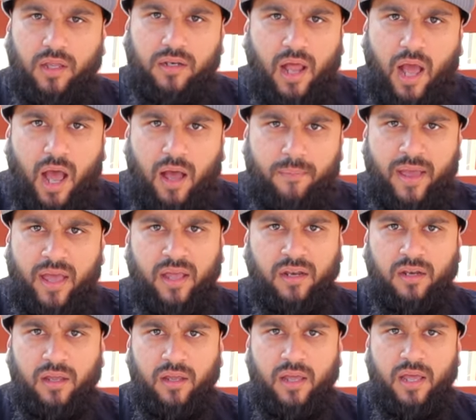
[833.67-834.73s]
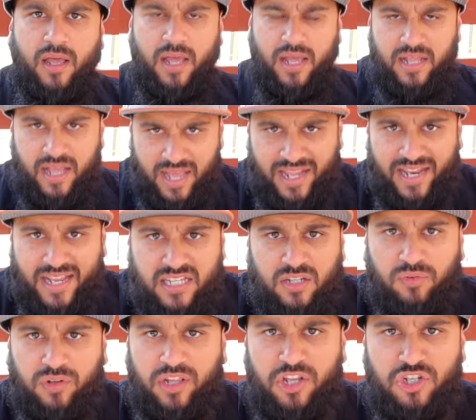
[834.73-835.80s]
Nah, man. It is a
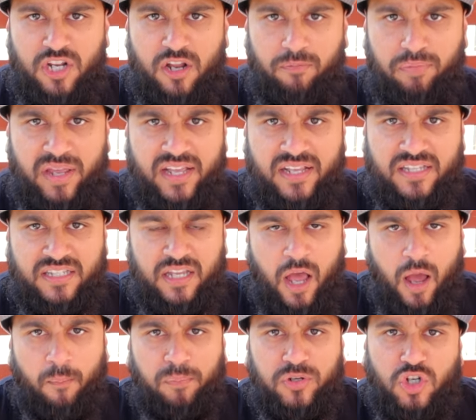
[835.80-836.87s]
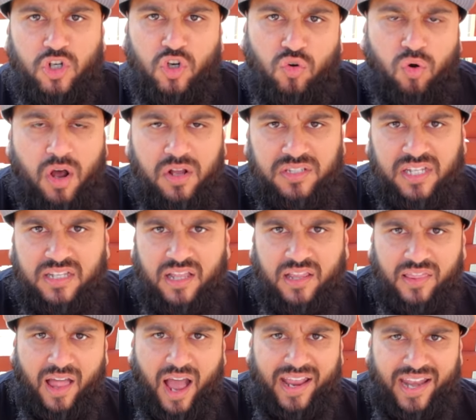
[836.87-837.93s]
religion of peace, but you're crossing the
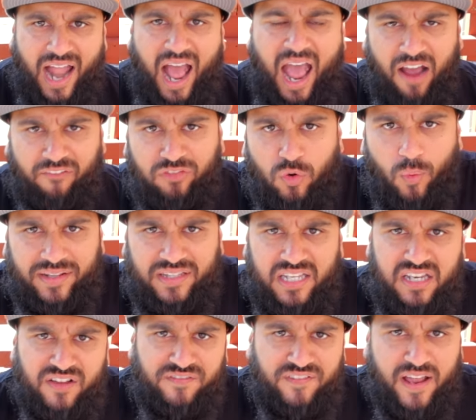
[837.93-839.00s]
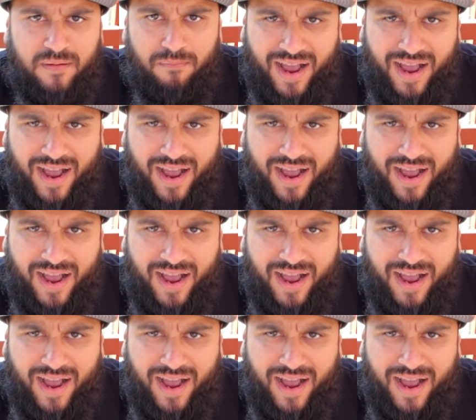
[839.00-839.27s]
line. I have the right to defend